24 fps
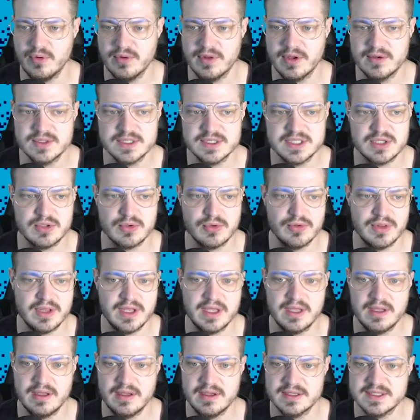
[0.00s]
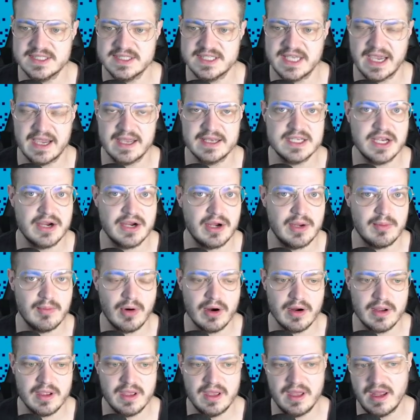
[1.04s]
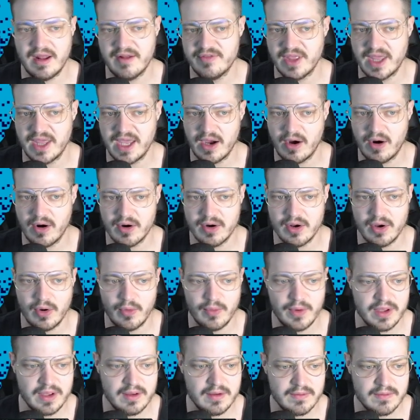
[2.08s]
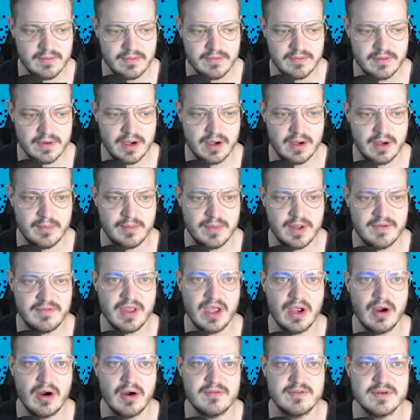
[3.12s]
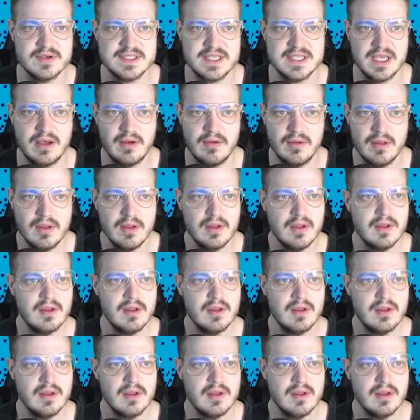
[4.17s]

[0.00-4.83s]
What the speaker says: of those through the secondary market if they are going, if they are for sale.